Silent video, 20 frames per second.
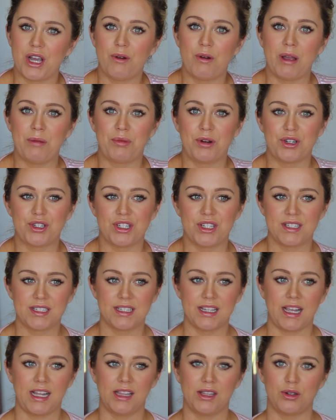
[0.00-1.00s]
Oh, I
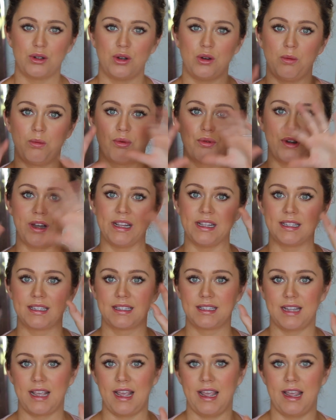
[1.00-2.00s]
purchased like little
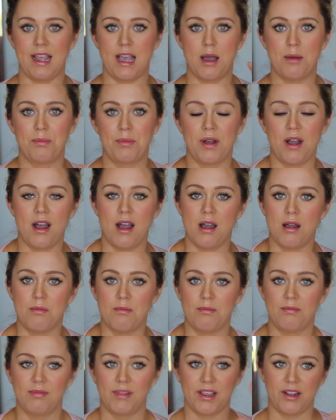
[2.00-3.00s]
prints to hang up
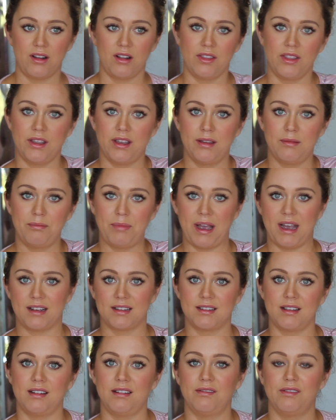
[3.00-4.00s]
like on the back
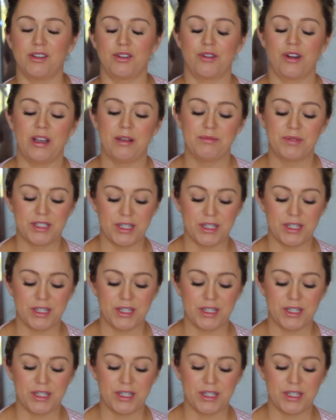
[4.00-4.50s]
side of the crib.